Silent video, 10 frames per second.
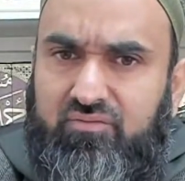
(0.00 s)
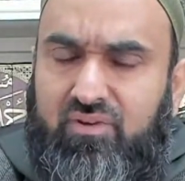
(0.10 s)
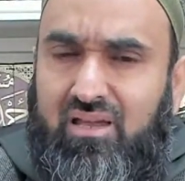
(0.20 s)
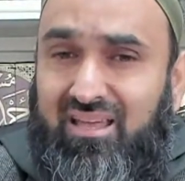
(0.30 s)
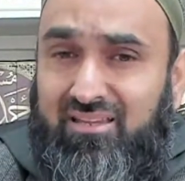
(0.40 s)

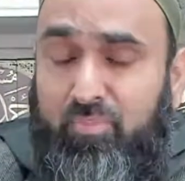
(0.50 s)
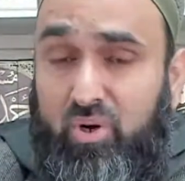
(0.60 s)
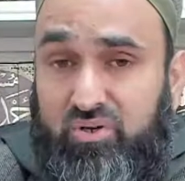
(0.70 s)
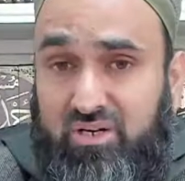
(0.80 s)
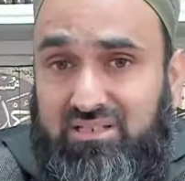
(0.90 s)
and the
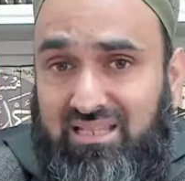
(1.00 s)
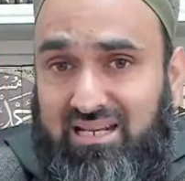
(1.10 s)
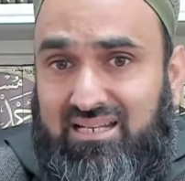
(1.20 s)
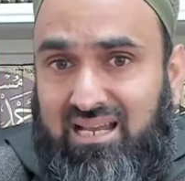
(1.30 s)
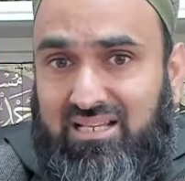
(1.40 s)
product that he
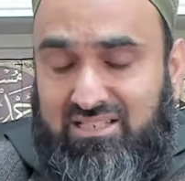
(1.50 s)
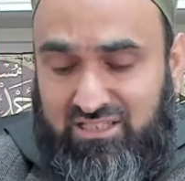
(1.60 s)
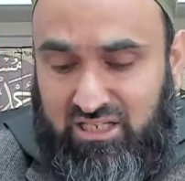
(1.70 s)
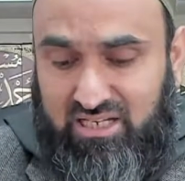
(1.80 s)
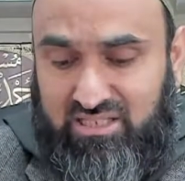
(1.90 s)
has
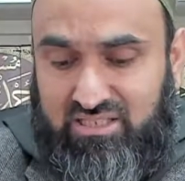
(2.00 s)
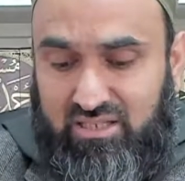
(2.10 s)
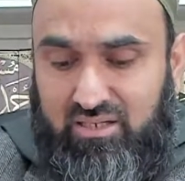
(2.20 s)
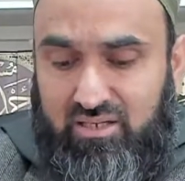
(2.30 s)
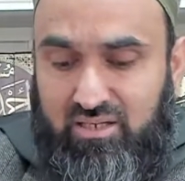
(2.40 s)
is
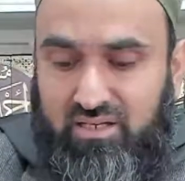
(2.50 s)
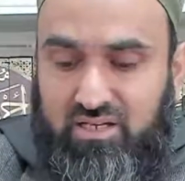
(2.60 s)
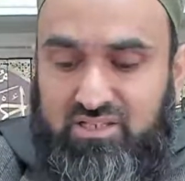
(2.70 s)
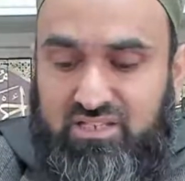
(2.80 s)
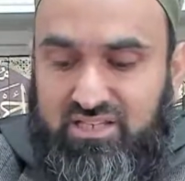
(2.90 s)
his
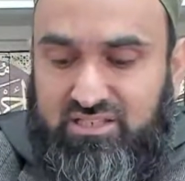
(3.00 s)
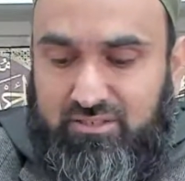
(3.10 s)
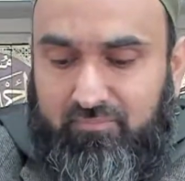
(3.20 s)
deeds.